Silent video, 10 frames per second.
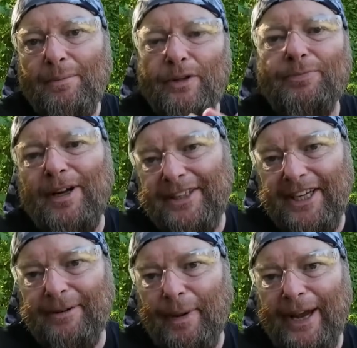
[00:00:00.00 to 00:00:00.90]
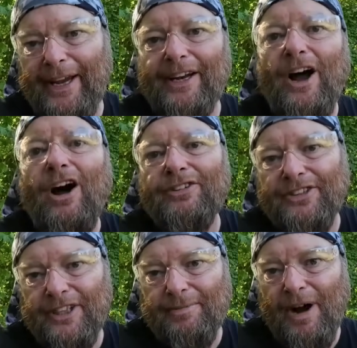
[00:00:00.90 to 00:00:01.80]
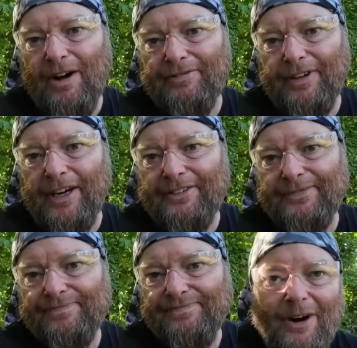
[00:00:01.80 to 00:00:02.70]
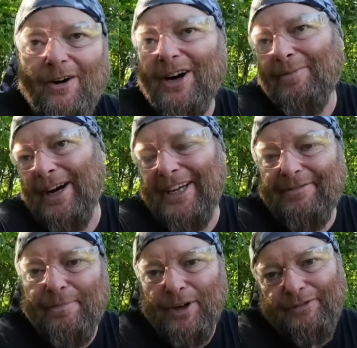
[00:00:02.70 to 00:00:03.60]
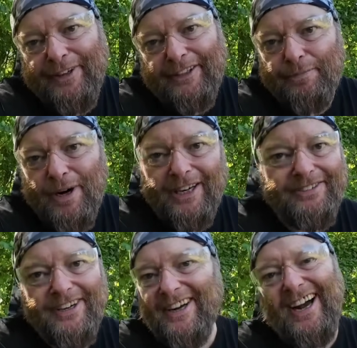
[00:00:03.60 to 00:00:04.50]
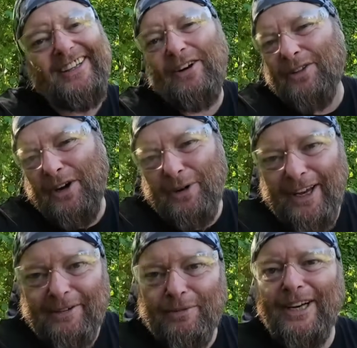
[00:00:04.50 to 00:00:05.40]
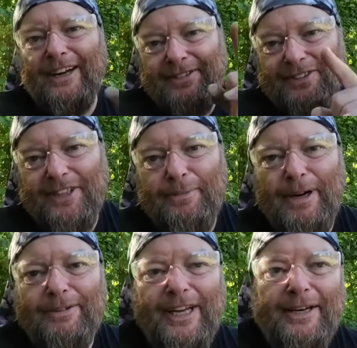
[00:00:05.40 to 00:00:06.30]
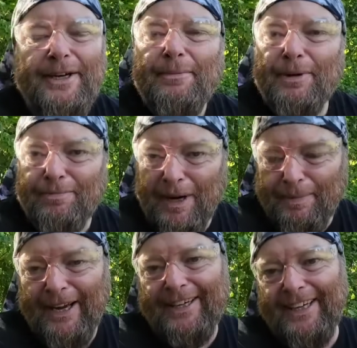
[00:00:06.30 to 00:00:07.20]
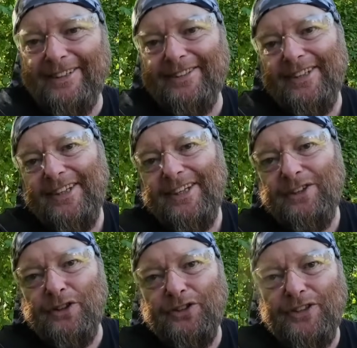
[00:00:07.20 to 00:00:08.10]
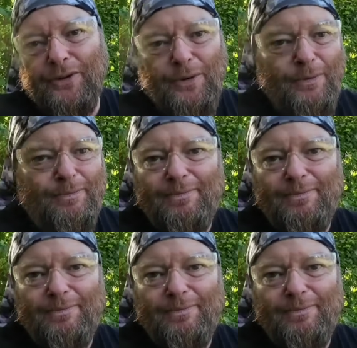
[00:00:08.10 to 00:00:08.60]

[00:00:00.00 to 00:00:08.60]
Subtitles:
put them onto eBay and auction them off, right? Or I might even put a fixed price on it. I don't know yet. We'll have to see about that. But my plan is just to